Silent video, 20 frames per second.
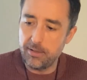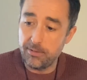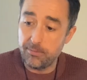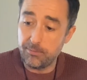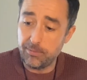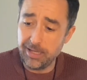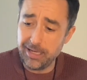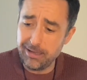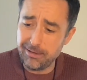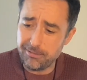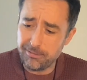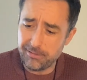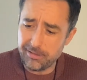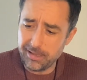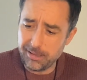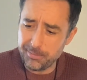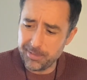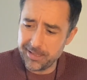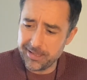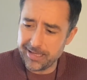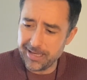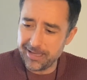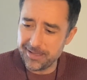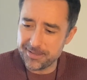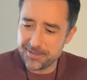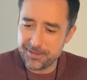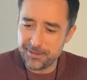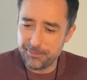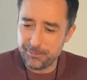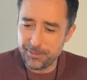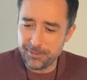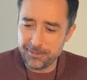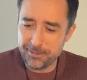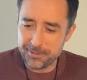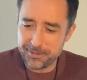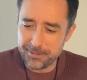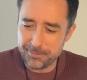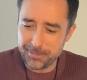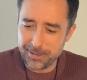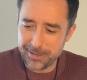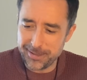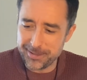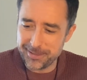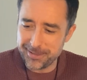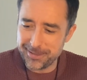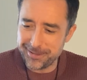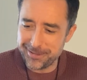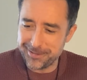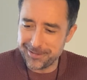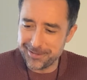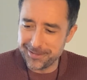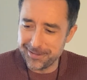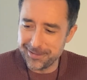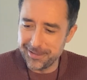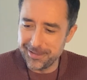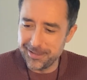Wow, how many cards do you want, Pisces?